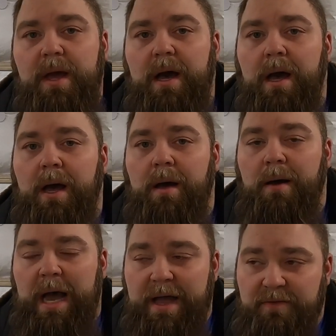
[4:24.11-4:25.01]

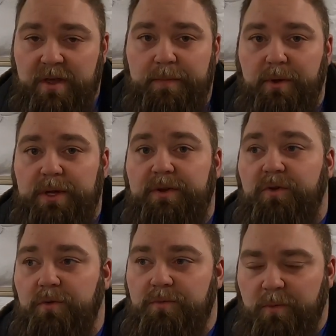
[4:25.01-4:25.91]
I have the ability
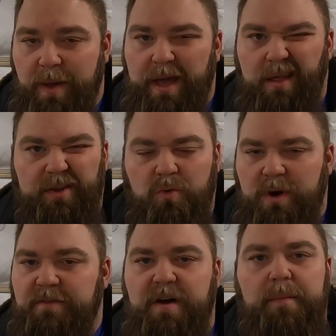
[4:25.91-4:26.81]
to pay like
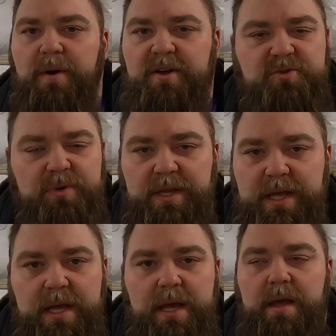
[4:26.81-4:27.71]
$25 really,